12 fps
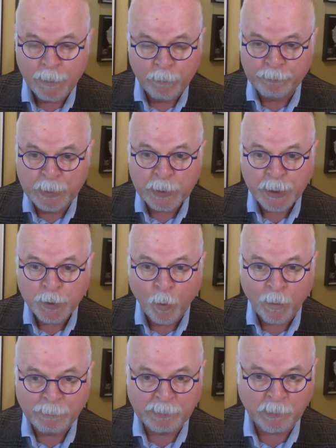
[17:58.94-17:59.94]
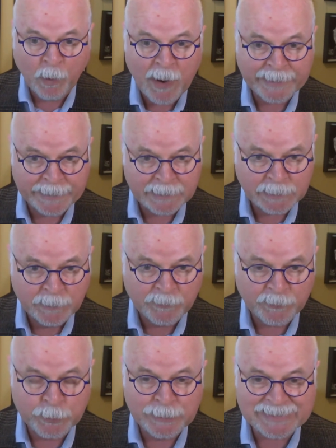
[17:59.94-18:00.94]
Put your product
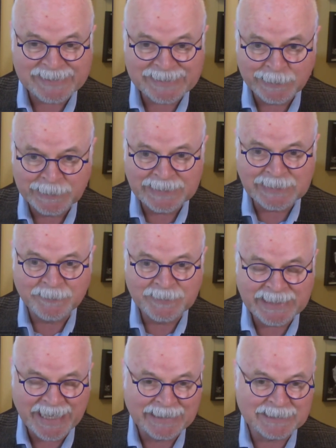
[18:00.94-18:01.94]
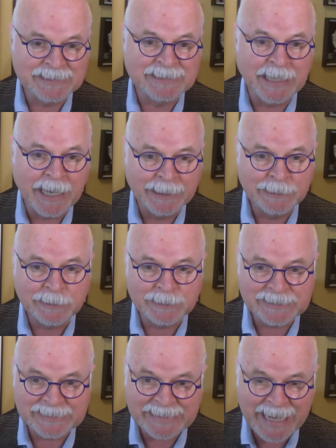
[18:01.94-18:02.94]
through a series of tests to
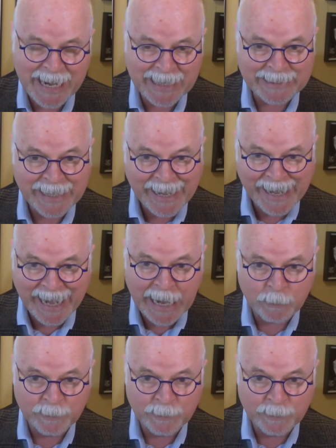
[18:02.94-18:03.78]
understand how